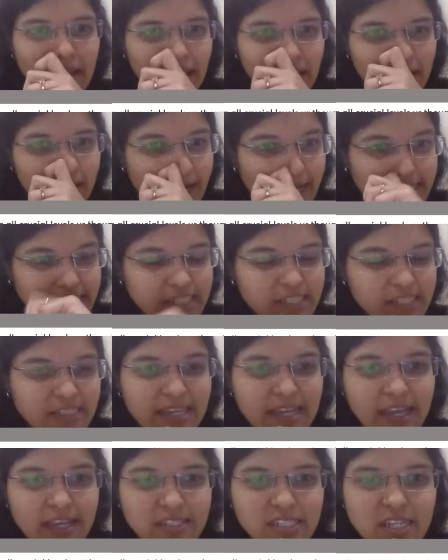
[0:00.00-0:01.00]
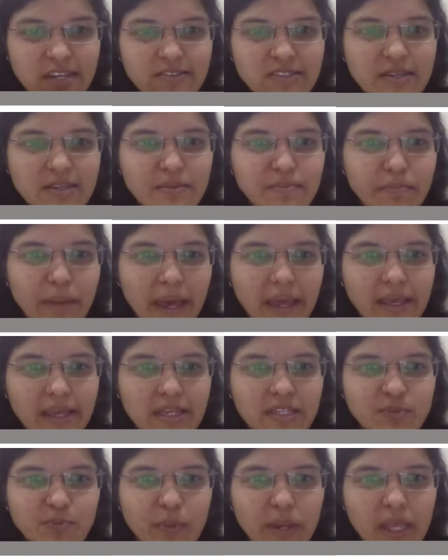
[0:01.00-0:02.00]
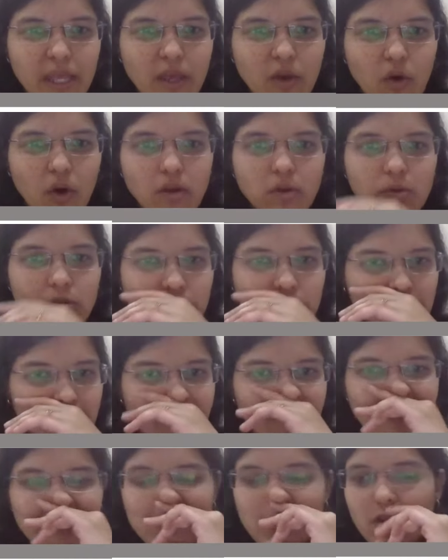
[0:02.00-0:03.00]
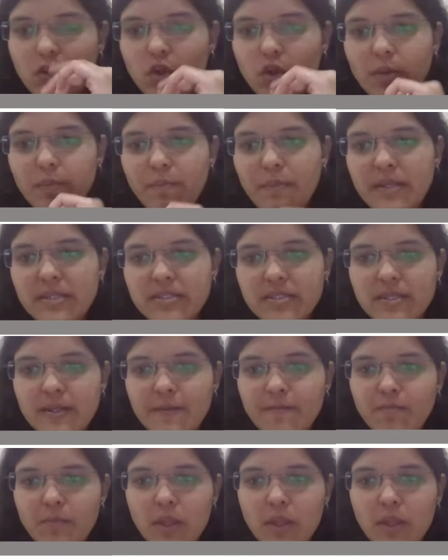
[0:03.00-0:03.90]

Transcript: Rajesh is saying HDFC Bank is breaking all crucial levels. Your thought, please.